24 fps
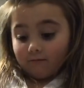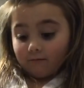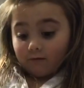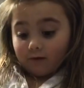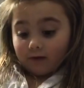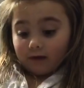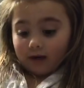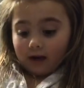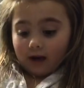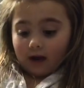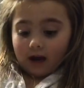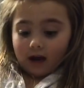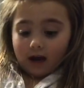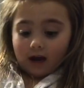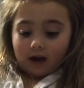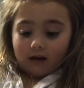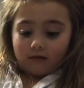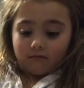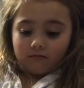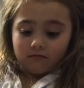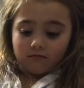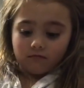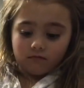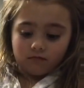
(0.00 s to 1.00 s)
Well,
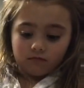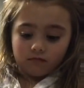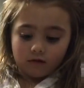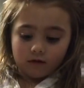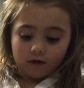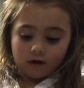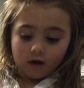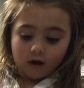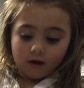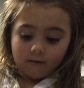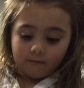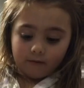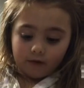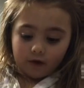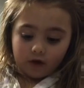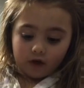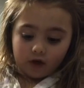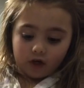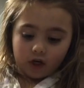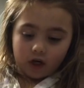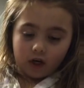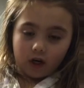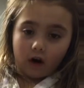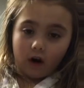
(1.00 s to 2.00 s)
yeah. But
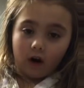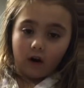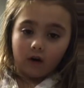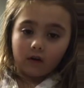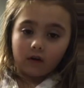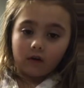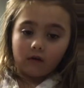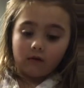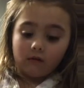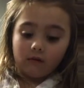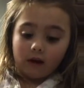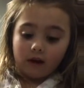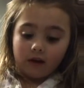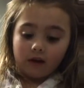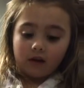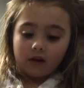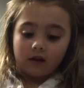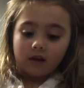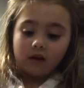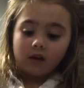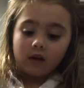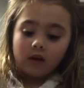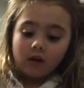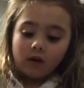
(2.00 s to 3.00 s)
she also
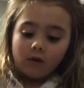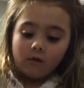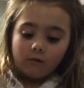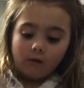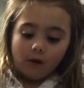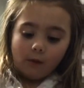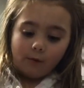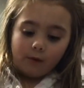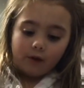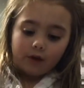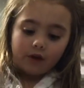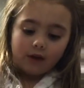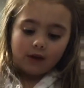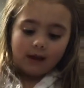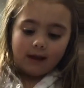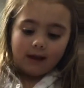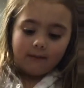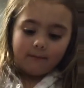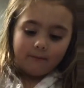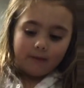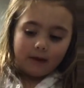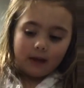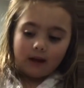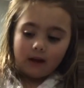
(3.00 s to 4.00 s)
listens when we
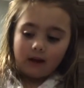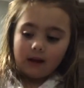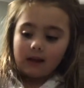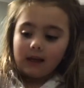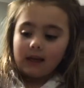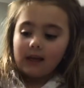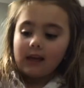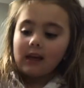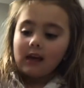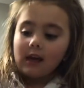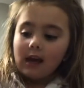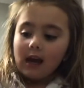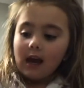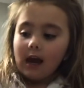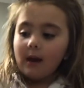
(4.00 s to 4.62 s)
say Billy,